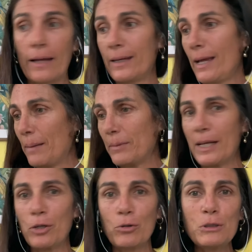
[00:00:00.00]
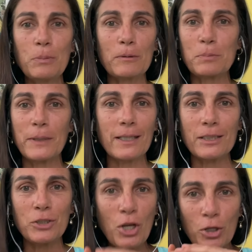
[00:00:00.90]
Again, I'm getting goosebumps
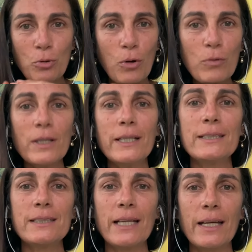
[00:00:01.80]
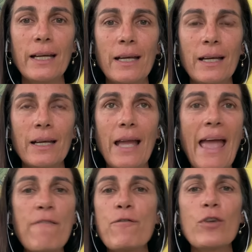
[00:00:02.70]
because you're releasing
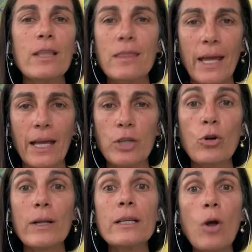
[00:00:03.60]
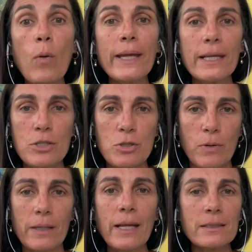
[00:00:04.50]
everything and you're going
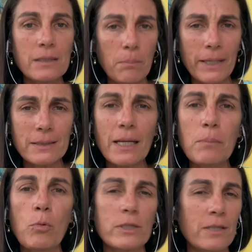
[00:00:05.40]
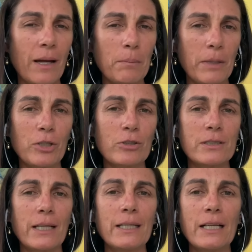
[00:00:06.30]
into it. Yes, it might take more time, like you're
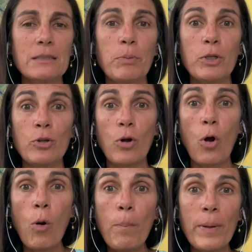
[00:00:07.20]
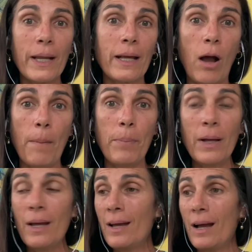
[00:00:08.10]
saying. Yes, but you're opening up
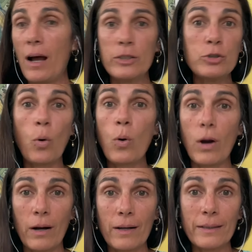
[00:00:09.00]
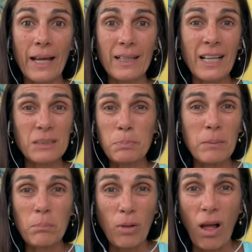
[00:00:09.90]
a door that has
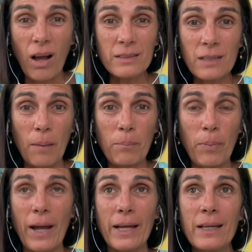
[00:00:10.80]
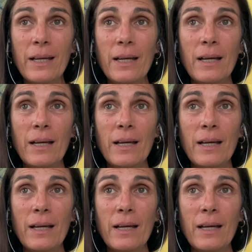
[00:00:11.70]
been blocked up by